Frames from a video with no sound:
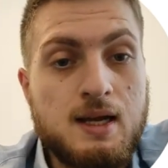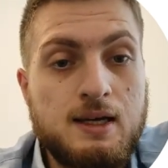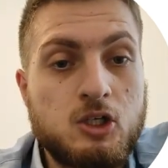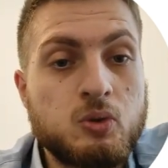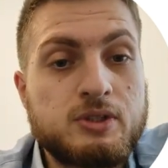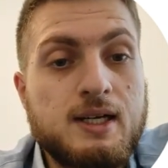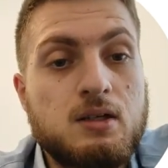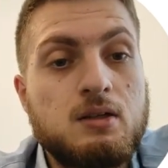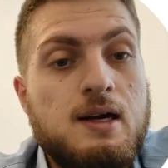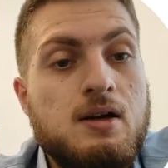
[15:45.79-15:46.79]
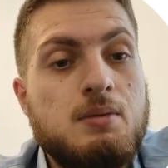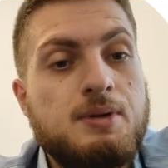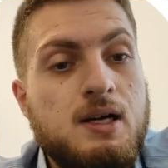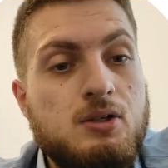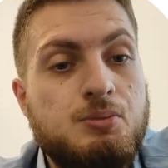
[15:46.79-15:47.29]
and don't tackle IRAP
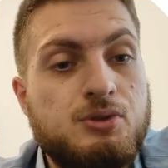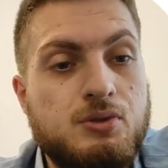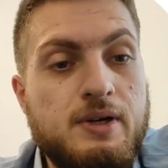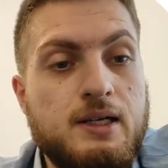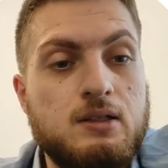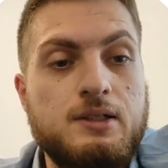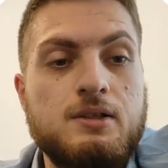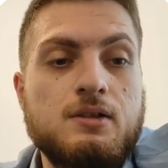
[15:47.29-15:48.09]
attributes directly.